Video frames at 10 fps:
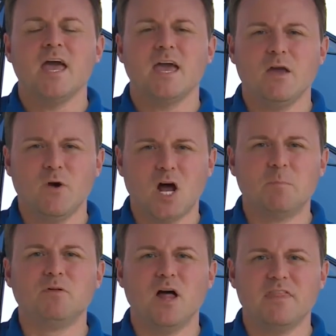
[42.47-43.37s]
He went
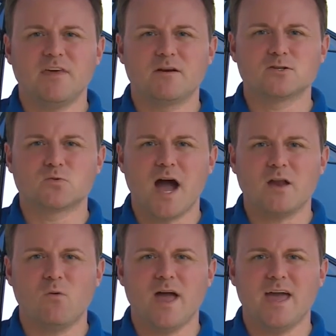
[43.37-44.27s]
on blood thinners
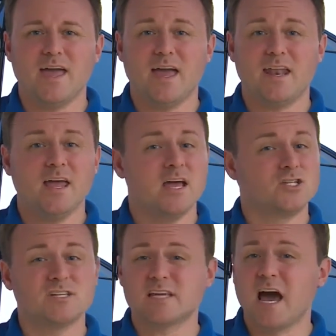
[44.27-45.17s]
right away and
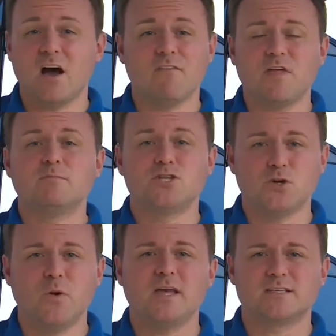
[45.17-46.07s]
just got off them
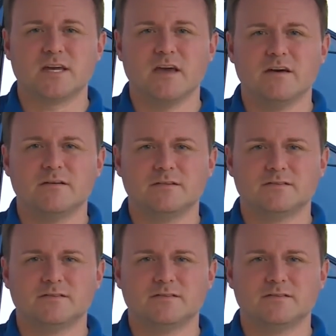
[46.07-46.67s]
2 weeks ago.